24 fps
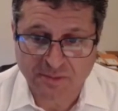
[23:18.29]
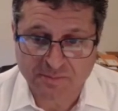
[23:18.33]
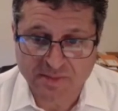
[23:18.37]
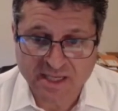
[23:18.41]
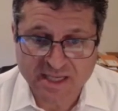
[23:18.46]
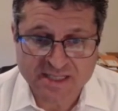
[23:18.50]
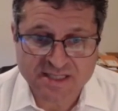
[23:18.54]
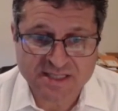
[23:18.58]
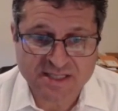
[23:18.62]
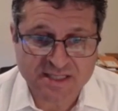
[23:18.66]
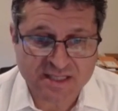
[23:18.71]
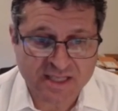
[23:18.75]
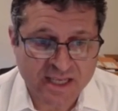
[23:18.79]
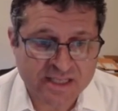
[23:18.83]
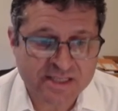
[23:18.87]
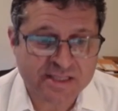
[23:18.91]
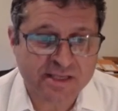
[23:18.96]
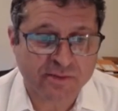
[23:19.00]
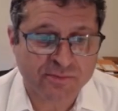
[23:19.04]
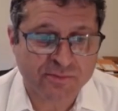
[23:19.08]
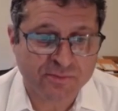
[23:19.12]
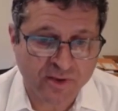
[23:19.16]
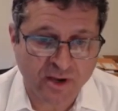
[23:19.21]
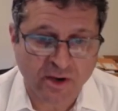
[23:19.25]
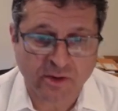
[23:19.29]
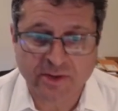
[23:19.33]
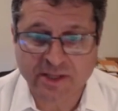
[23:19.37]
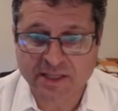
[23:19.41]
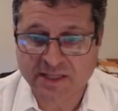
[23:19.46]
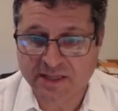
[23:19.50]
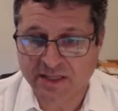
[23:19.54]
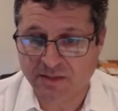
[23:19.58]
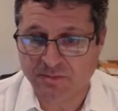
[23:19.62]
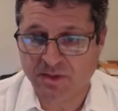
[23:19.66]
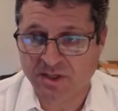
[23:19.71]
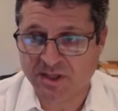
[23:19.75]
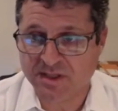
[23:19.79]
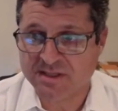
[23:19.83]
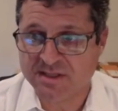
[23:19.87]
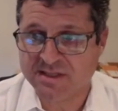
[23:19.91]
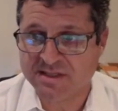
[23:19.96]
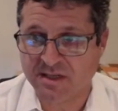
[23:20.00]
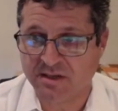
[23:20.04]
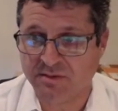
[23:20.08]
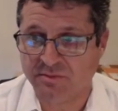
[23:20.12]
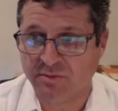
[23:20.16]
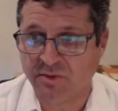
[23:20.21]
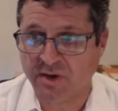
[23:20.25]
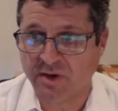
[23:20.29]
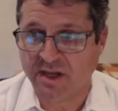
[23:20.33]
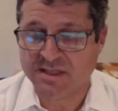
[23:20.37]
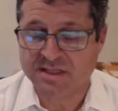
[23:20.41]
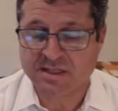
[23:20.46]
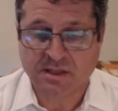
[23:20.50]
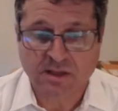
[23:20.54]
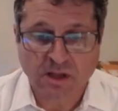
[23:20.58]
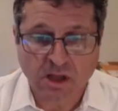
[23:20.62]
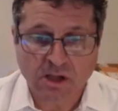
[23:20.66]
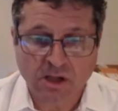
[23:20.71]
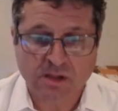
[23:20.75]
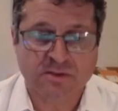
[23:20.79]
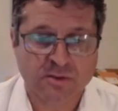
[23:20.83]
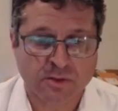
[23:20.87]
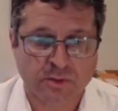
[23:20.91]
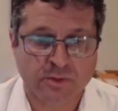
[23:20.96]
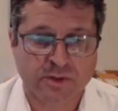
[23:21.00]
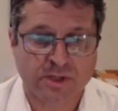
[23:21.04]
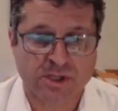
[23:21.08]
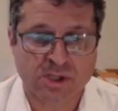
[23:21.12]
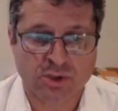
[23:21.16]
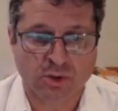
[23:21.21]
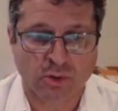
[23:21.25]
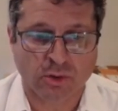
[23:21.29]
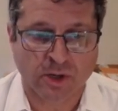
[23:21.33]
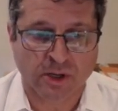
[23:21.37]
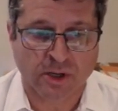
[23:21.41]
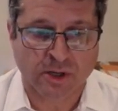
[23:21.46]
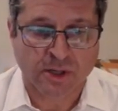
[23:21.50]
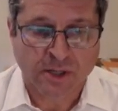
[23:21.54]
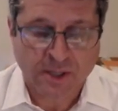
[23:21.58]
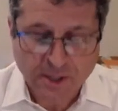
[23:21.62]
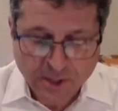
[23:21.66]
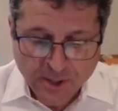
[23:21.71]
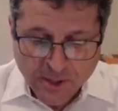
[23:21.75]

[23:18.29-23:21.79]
It's a very limited set of rights. Long story short,